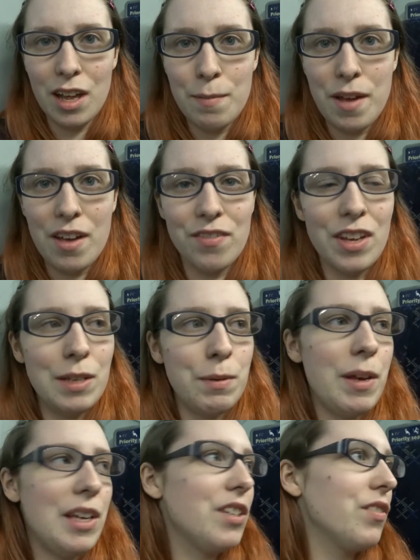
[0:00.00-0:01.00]
Beth is my
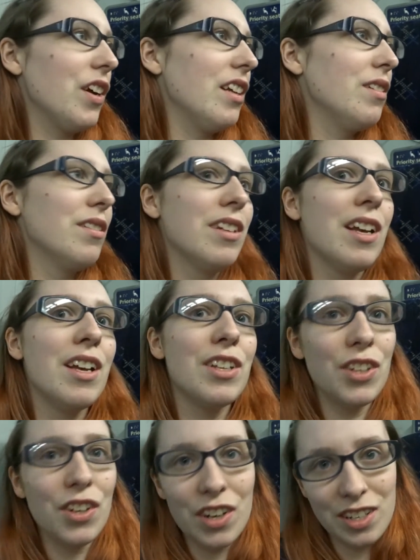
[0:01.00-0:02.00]
best friend.
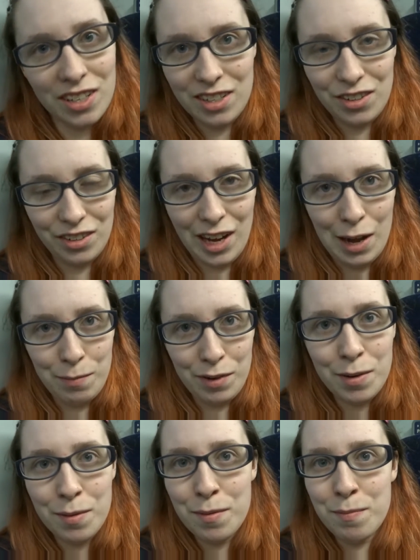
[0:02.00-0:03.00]
Sorry it's here on
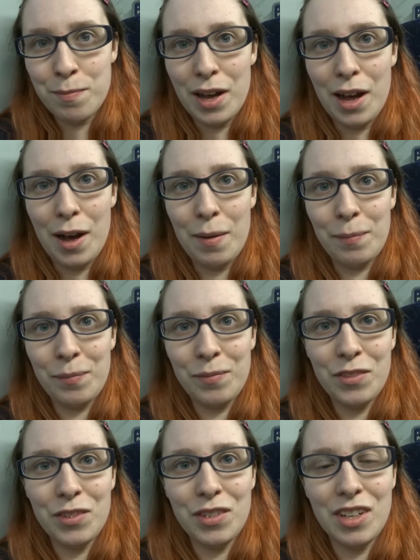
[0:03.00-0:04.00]
camera,
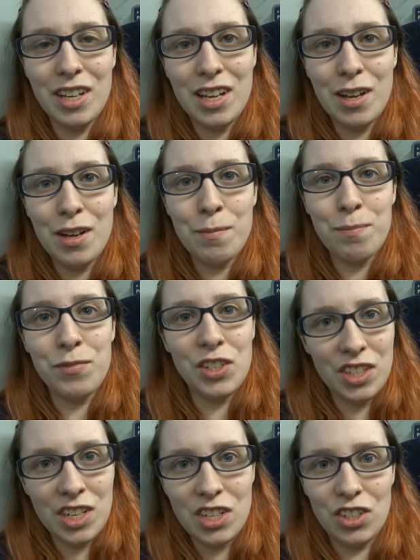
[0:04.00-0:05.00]
but she's
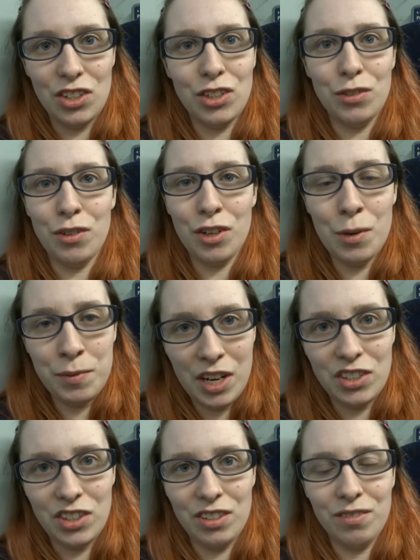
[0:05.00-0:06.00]
a teacher, so for her
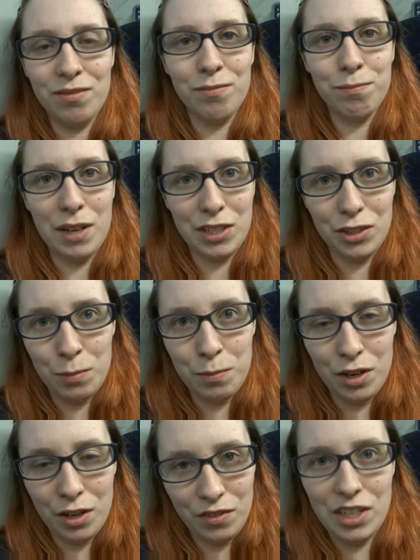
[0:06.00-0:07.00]
protection, best not
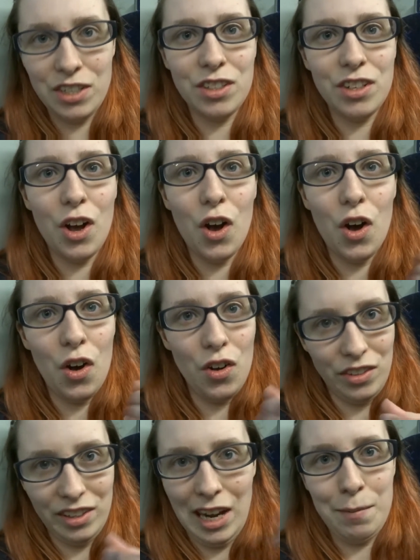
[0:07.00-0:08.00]
put her face
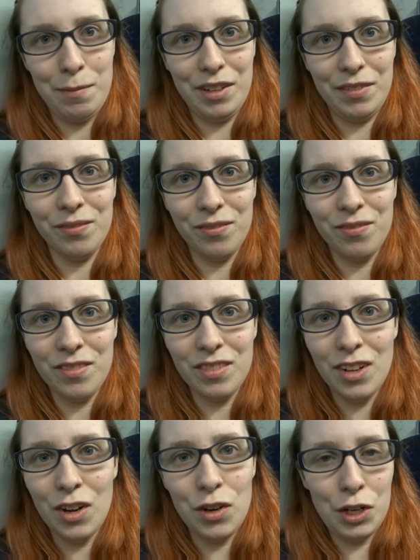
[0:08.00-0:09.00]
on the camera,
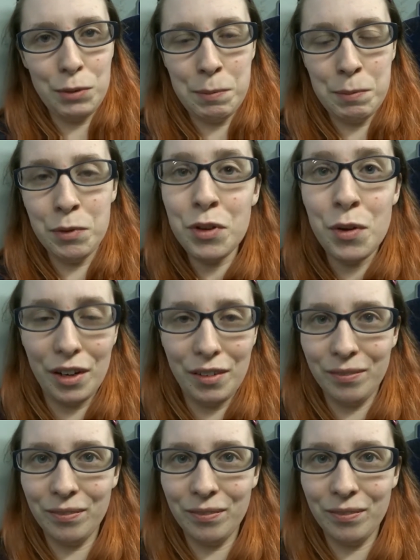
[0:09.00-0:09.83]
or else people will know her.